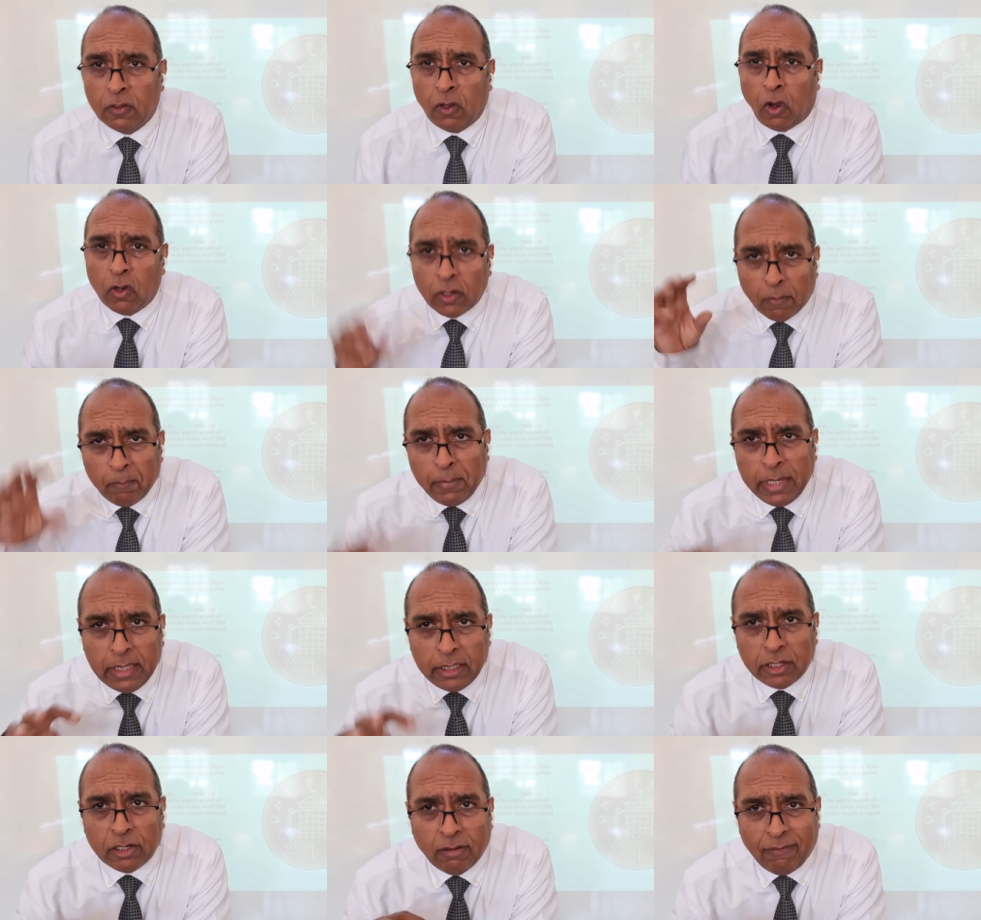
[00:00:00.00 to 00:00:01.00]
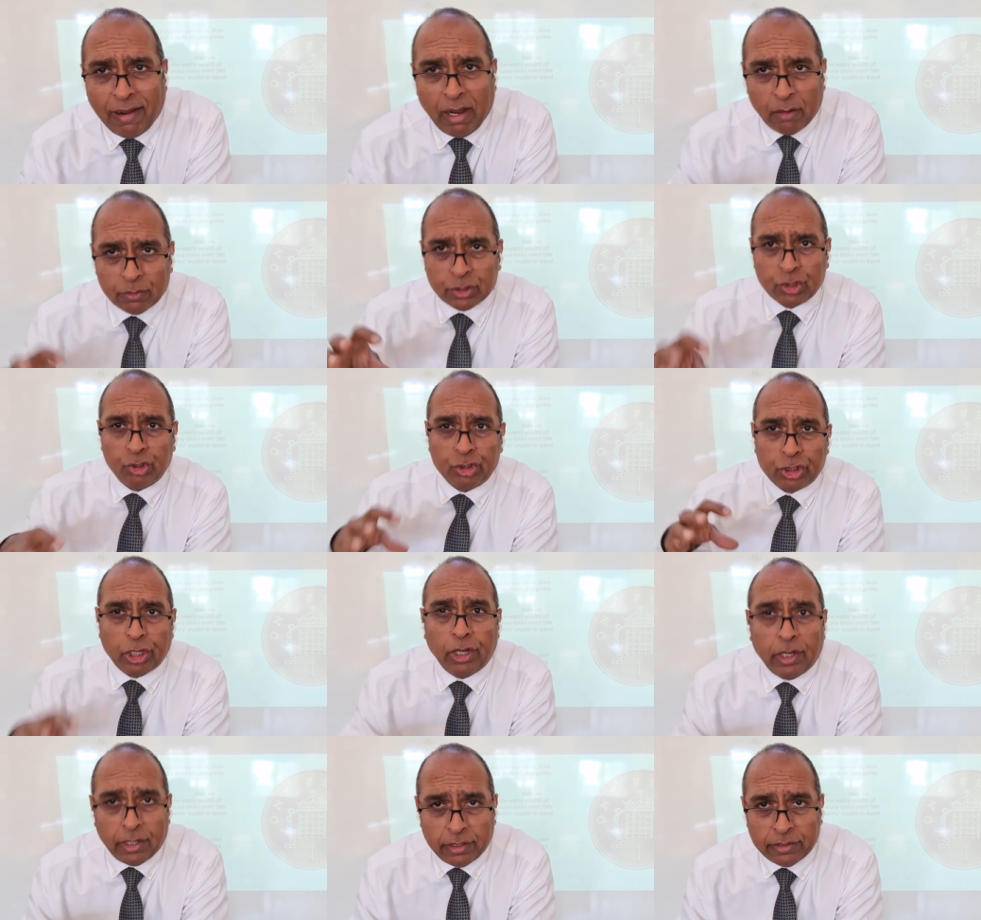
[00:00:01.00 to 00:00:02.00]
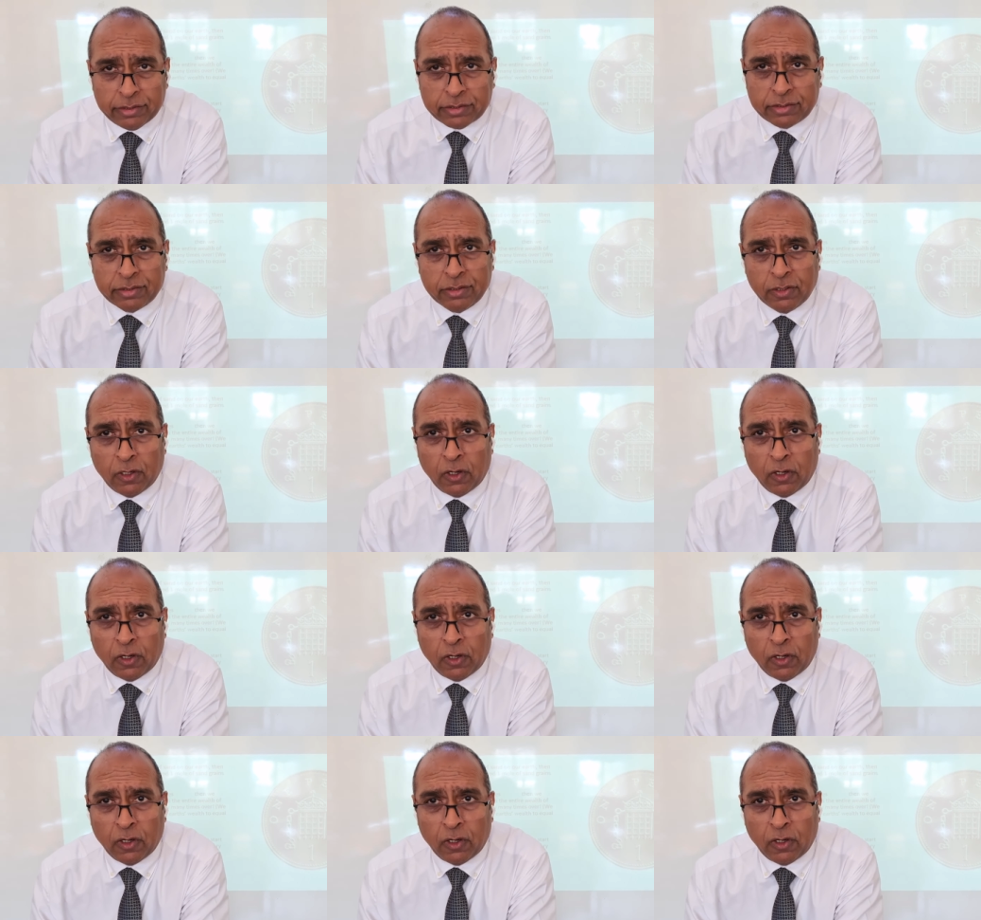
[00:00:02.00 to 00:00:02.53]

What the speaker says: on 1,000,000 of our such earths